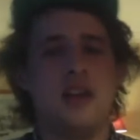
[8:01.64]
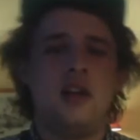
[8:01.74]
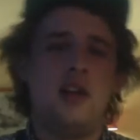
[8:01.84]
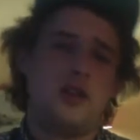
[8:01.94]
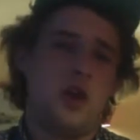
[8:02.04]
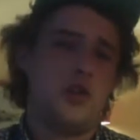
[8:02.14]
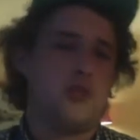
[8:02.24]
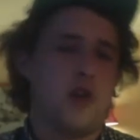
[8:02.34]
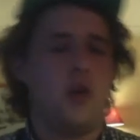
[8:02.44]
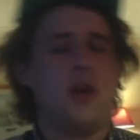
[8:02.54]
dodge and
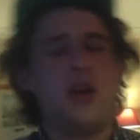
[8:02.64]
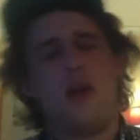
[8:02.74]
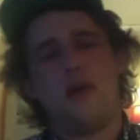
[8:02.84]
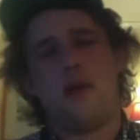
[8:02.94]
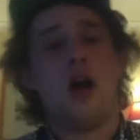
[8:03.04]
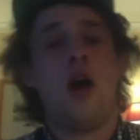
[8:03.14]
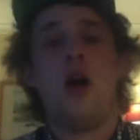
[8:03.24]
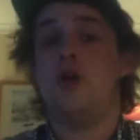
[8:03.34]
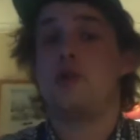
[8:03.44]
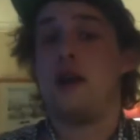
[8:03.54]
roll, blah, blah.
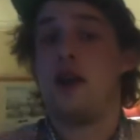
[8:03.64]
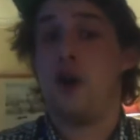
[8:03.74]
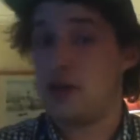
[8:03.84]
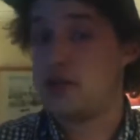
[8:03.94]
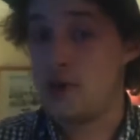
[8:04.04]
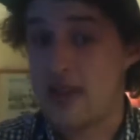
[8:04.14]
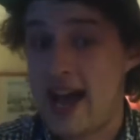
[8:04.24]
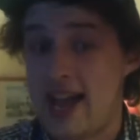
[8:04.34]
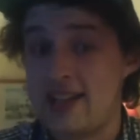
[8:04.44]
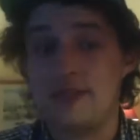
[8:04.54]
Also played
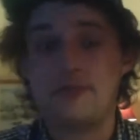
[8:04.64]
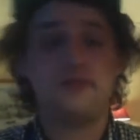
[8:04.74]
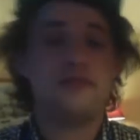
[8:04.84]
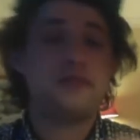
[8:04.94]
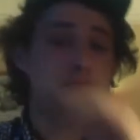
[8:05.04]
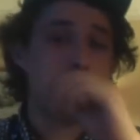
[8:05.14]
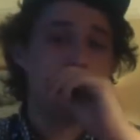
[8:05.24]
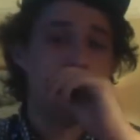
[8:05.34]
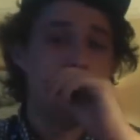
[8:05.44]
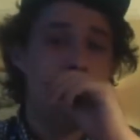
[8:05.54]
Octodad.
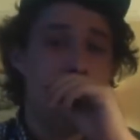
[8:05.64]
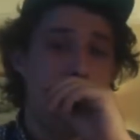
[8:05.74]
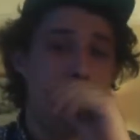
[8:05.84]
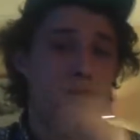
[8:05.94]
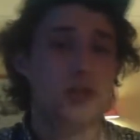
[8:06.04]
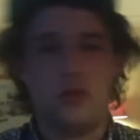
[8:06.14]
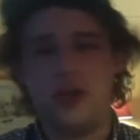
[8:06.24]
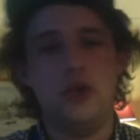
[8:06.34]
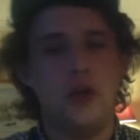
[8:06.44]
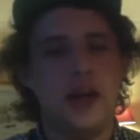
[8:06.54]
When you
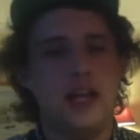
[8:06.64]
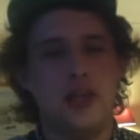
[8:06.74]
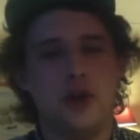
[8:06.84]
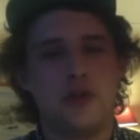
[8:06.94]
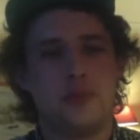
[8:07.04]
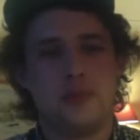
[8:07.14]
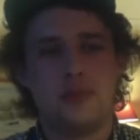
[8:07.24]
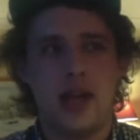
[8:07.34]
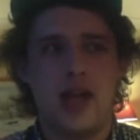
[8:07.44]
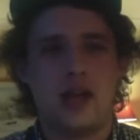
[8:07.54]
went in, you got to
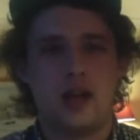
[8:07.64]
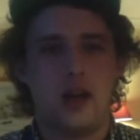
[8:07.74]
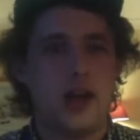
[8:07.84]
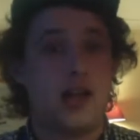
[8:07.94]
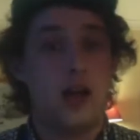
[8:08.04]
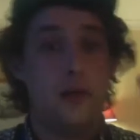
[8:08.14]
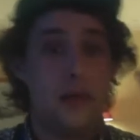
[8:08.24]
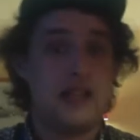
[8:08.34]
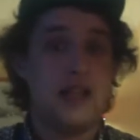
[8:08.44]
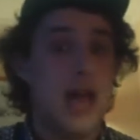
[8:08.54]
pick like a
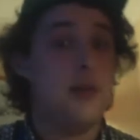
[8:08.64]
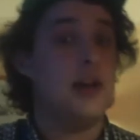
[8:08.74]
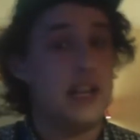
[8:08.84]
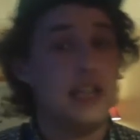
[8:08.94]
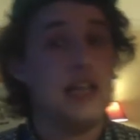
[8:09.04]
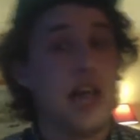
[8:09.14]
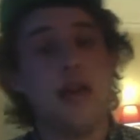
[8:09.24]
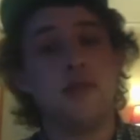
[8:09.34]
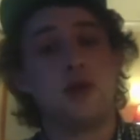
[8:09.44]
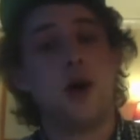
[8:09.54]
big game and an indie
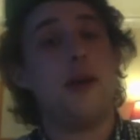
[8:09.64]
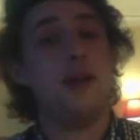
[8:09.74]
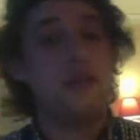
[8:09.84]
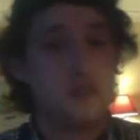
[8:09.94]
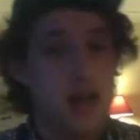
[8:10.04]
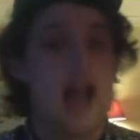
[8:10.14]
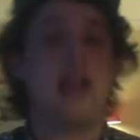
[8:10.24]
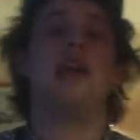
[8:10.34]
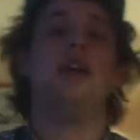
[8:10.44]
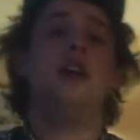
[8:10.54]
game. So I went
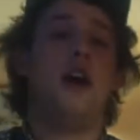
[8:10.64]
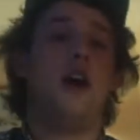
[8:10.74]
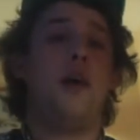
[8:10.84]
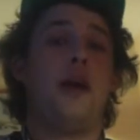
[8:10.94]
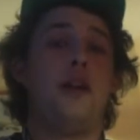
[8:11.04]
Knack and I went